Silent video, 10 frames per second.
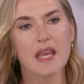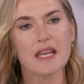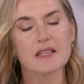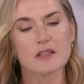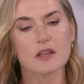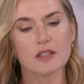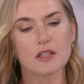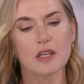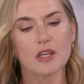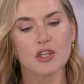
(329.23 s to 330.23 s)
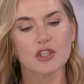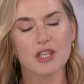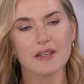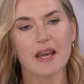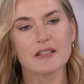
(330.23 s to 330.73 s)
is that
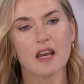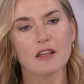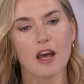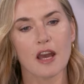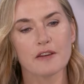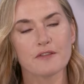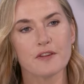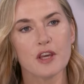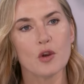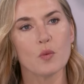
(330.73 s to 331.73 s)
she led her life